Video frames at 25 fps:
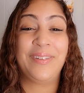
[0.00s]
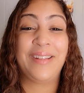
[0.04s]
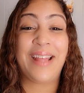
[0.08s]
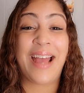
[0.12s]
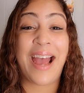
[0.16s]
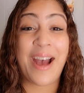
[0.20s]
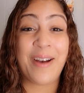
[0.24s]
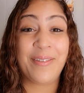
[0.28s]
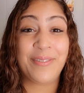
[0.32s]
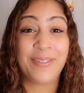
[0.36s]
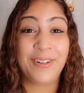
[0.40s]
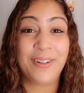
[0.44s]
for
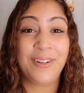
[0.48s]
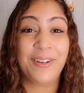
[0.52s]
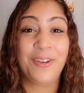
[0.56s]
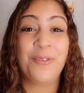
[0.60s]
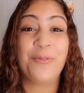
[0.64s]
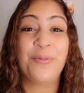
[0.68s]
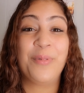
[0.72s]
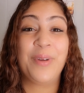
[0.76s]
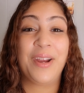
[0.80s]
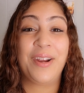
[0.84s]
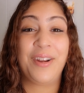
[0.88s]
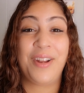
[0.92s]
the
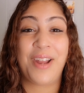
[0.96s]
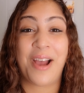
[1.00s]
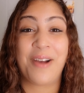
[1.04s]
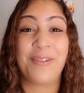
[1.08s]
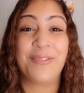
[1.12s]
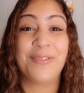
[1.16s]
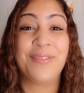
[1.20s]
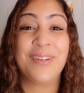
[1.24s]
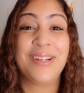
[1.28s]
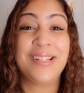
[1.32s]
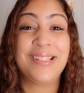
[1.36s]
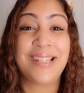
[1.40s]
afternoon, we are now
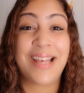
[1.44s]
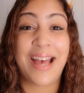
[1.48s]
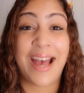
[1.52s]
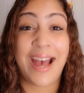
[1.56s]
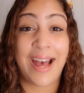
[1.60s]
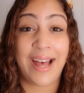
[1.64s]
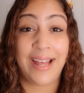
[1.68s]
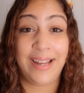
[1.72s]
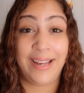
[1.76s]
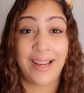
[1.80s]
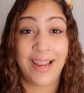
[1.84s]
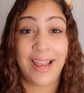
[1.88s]
going to
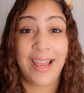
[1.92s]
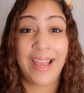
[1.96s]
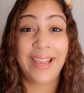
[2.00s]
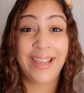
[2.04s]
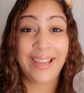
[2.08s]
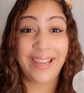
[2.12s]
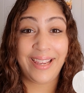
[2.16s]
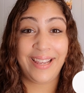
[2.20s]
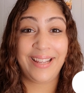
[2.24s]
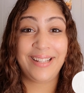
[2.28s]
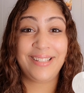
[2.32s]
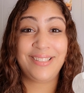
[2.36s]
add
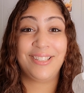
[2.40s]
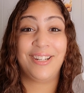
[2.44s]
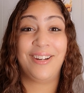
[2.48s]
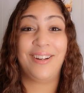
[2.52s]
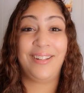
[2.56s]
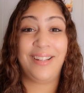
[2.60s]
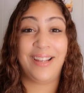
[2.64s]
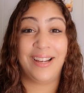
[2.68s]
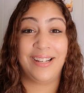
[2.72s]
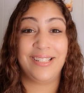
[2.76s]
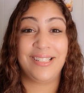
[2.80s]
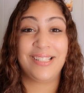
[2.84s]
eat your
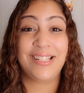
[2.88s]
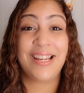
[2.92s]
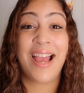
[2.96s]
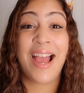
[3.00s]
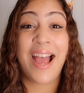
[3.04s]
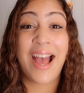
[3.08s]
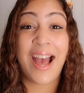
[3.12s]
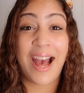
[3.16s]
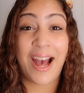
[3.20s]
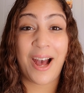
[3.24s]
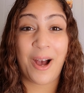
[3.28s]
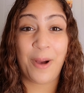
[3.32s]
lunch.
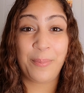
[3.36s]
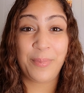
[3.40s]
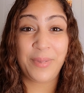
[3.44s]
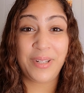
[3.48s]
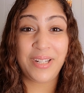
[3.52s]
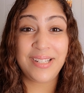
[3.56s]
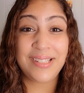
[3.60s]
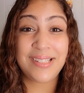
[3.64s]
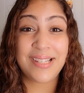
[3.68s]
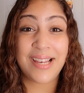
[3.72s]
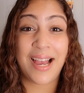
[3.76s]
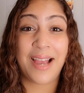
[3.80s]
How
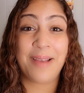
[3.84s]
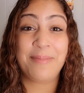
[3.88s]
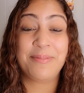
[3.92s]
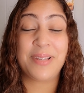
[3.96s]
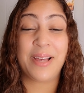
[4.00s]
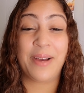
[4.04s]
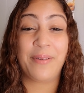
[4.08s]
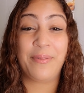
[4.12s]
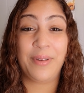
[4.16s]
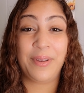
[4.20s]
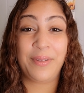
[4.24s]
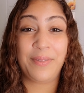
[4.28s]
many times
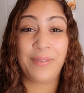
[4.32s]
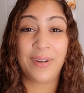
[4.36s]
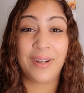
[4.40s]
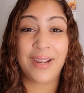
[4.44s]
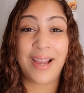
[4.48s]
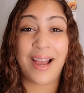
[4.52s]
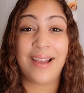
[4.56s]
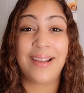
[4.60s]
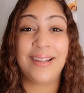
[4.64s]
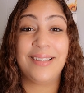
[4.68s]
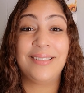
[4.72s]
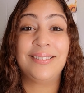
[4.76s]
have we
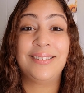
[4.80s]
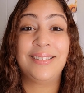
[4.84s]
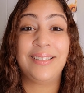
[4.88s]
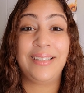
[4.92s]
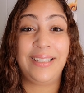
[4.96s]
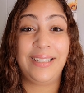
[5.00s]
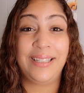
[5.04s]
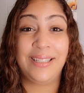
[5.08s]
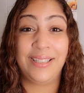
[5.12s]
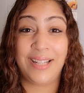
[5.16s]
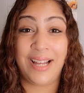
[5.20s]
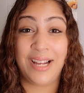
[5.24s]
forgotten to
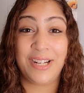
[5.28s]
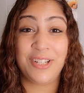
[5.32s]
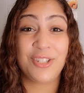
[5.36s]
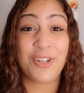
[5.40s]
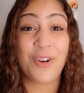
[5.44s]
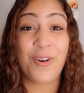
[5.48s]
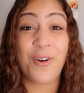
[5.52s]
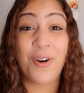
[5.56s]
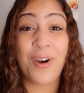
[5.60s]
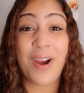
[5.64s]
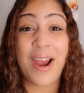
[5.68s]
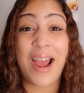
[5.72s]
eat lunch
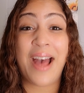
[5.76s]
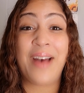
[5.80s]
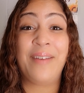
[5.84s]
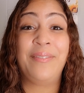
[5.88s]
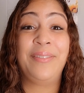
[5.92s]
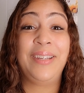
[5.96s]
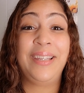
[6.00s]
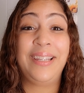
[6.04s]
or have